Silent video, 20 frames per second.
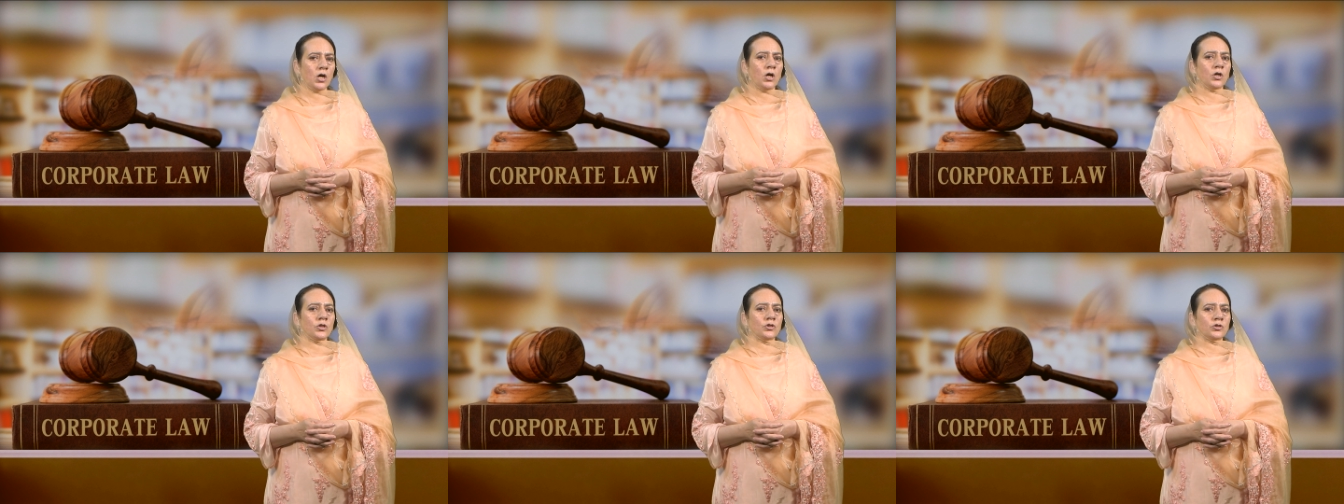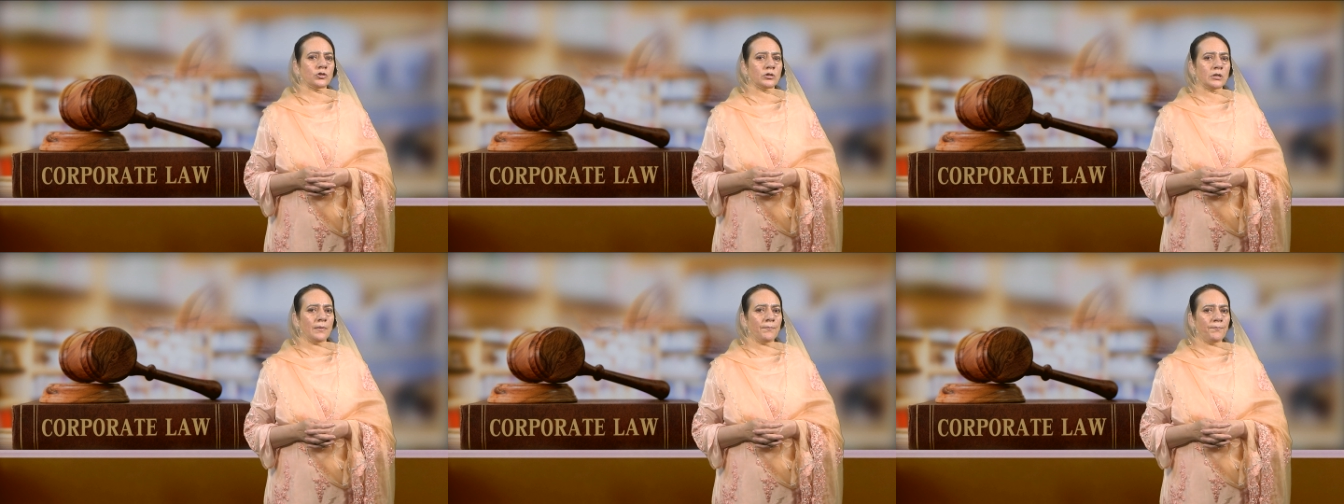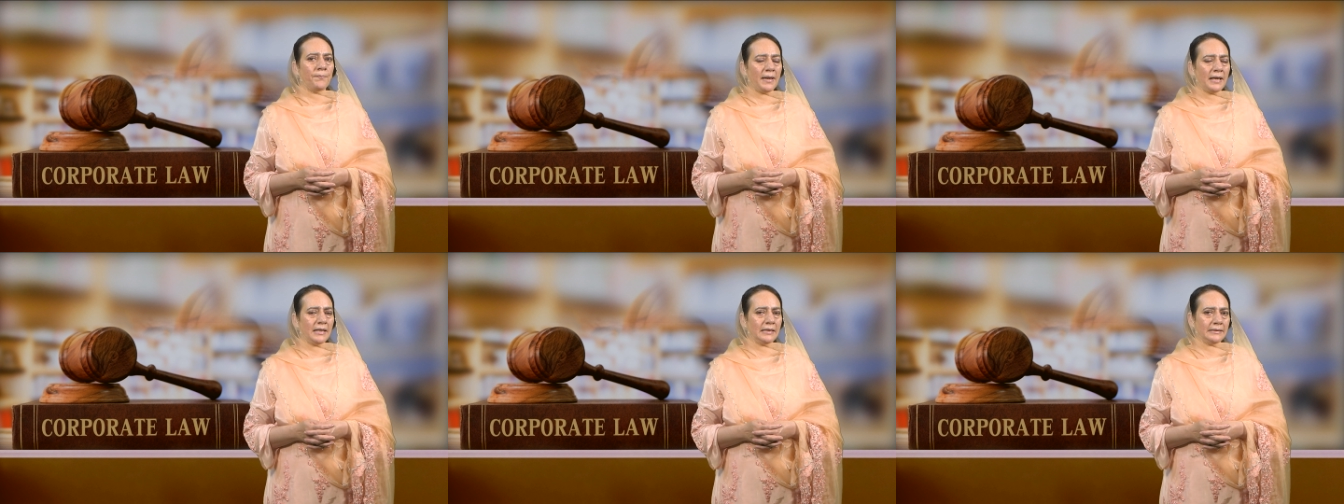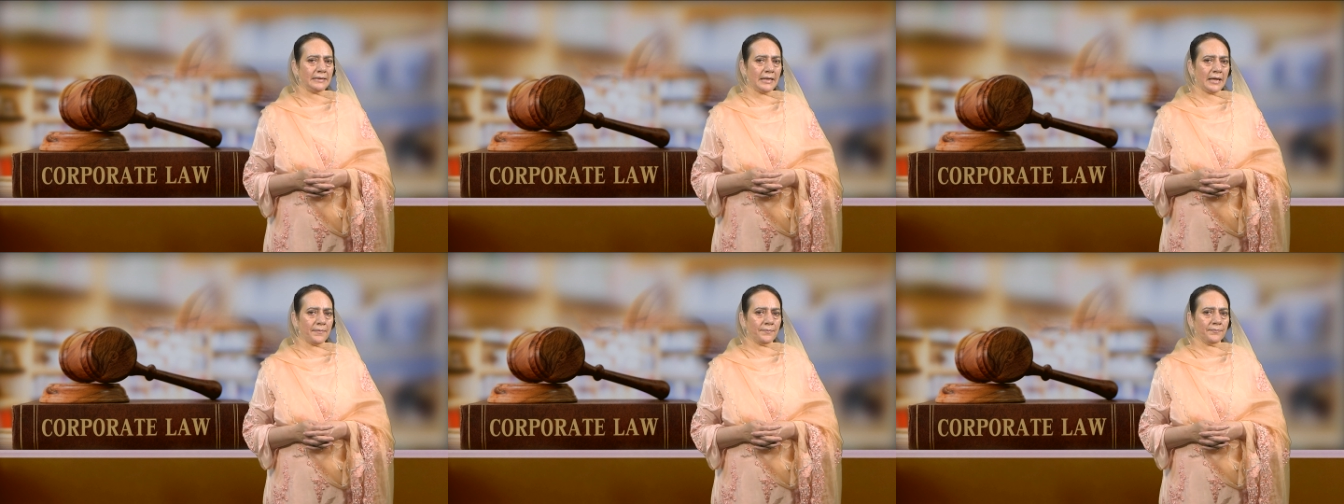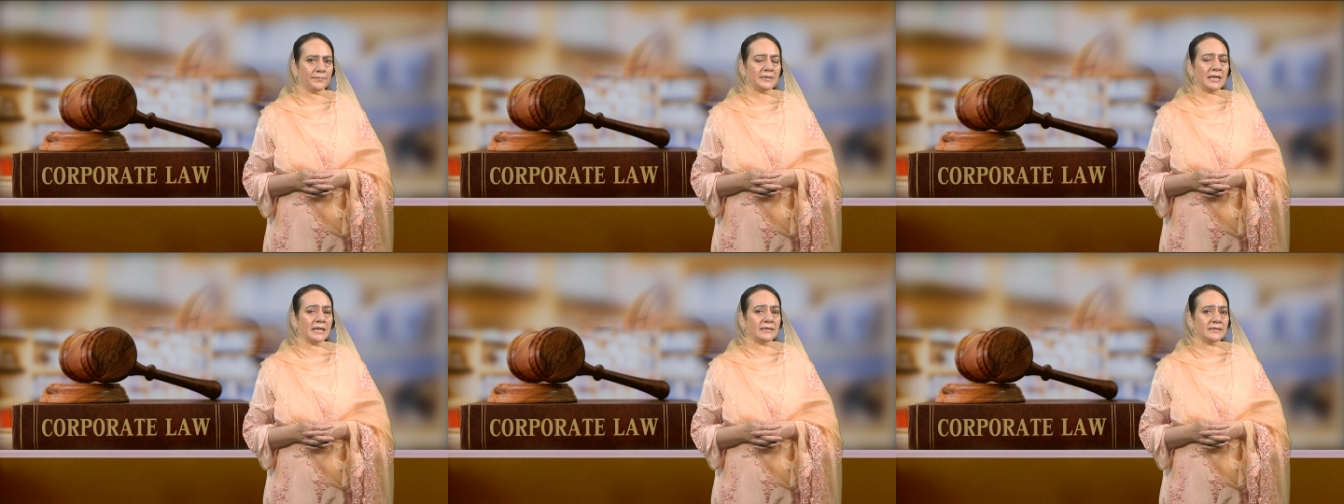to compel them,
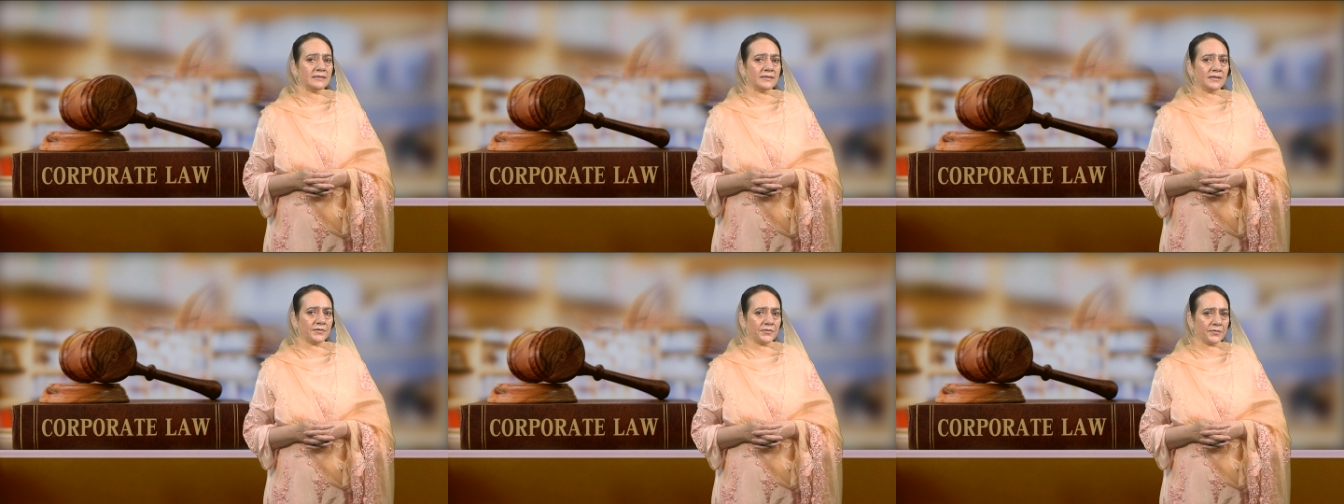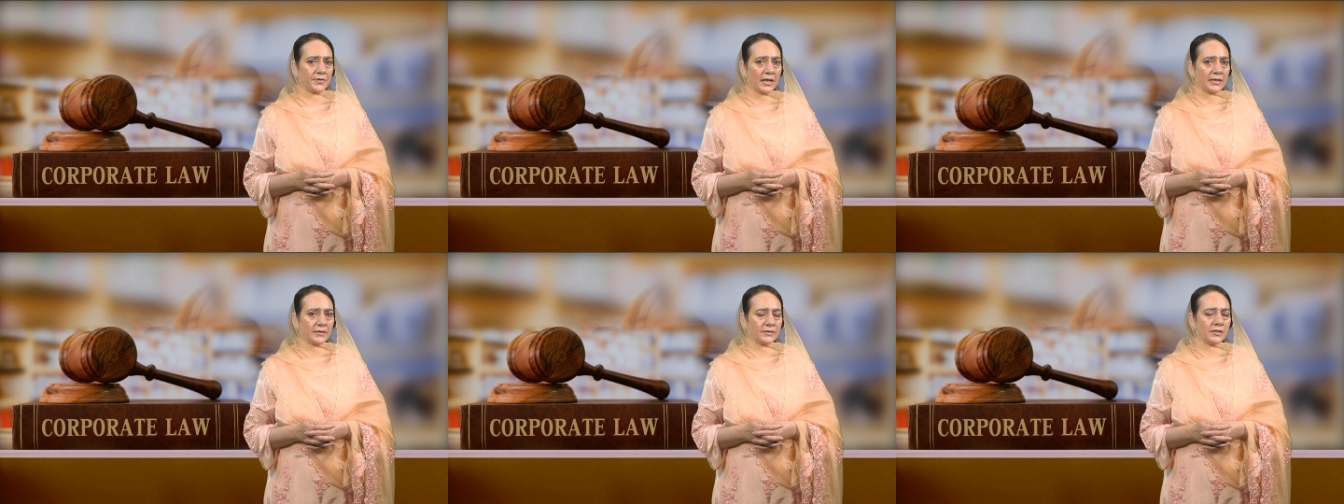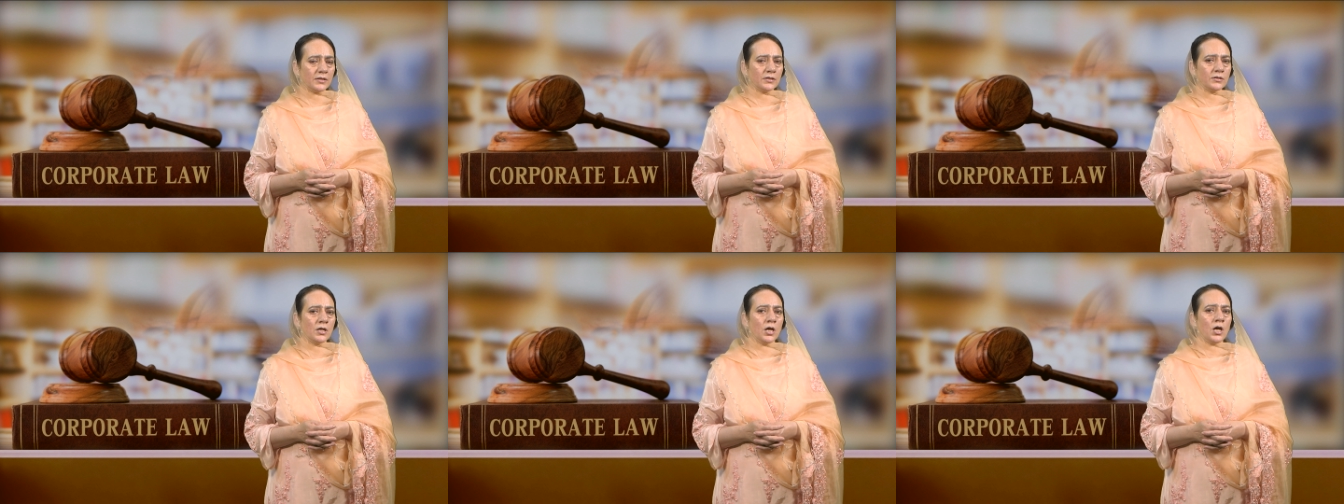that is the directors,